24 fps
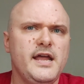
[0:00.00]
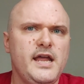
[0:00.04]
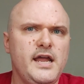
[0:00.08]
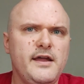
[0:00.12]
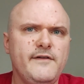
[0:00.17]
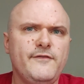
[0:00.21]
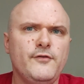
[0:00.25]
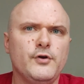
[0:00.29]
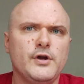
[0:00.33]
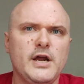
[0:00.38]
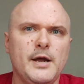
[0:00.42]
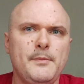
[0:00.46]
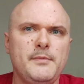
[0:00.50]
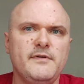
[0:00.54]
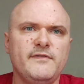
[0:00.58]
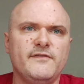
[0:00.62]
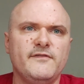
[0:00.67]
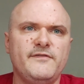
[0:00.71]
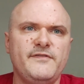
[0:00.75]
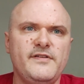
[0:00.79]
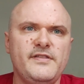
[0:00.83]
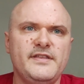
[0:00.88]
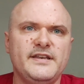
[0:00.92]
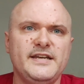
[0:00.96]
If you're coming
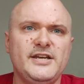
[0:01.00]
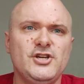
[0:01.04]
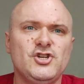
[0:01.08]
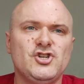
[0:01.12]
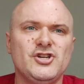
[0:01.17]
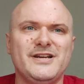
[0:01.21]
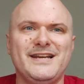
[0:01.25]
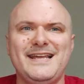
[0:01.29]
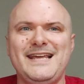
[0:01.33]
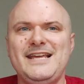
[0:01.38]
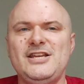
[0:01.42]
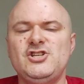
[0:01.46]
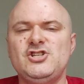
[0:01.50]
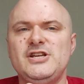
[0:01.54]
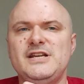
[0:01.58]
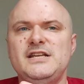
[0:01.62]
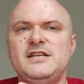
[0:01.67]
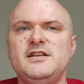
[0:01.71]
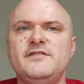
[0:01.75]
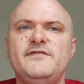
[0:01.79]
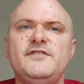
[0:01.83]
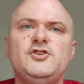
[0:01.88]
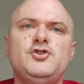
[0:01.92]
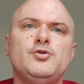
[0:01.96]
from 5th edition, each
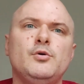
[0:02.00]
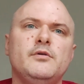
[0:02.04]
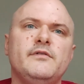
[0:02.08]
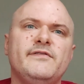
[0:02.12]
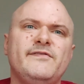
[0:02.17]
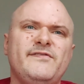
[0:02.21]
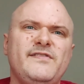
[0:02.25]
individual